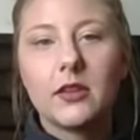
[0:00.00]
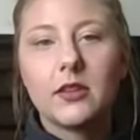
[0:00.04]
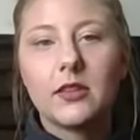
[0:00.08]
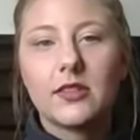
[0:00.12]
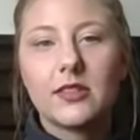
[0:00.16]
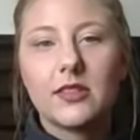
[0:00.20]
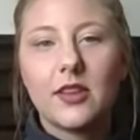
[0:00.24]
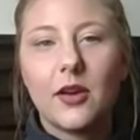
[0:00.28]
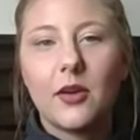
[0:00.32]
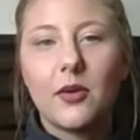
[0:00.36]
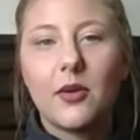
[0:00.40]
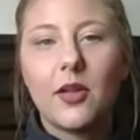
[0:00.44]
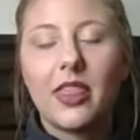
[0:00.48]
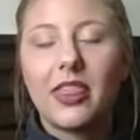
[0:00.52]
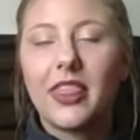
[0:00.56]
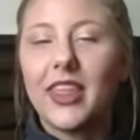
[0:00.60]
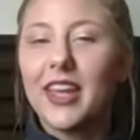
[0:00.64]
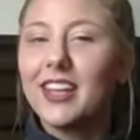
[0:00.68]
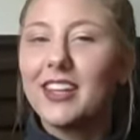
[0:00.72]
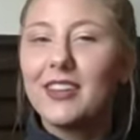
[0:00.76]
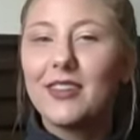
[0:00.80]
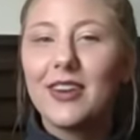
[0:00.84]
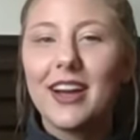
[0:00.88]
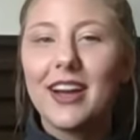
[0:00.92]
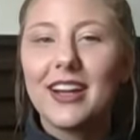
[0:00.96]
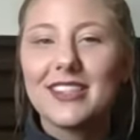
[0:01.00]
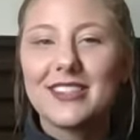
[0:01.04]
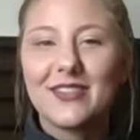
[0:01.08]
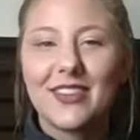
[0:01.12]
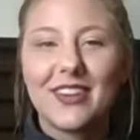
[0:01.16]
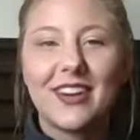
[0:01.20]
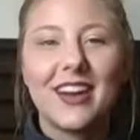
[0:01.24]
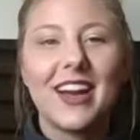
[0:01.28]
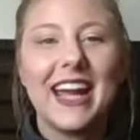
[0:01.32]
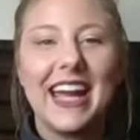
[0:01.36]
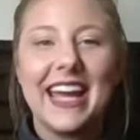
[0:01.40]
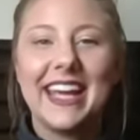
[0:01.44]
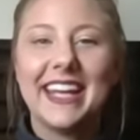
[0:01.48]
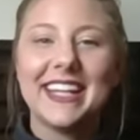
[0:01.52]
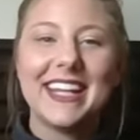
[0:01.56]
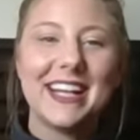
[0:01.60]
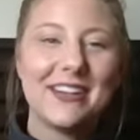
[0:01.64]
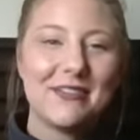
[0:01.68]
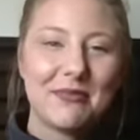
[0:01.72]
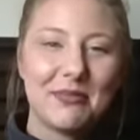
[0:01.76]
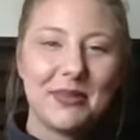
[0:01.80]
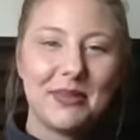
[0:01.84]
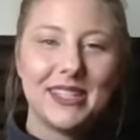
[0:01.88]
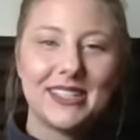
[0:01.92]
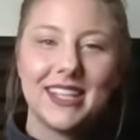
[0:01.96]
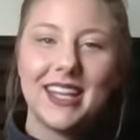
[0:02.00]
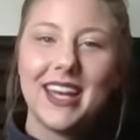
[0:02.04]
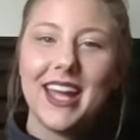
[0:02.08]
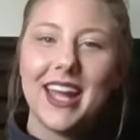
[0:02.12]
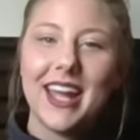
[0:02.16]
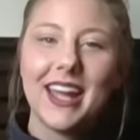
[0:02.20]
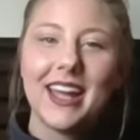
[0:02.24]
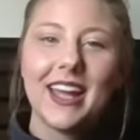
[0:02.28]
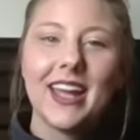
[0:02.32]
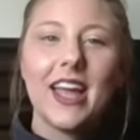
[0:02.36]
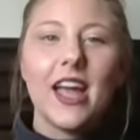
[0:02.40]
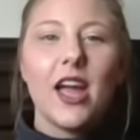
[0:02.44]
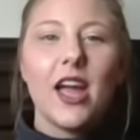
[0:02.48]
So thank you guys for hanging out with me today.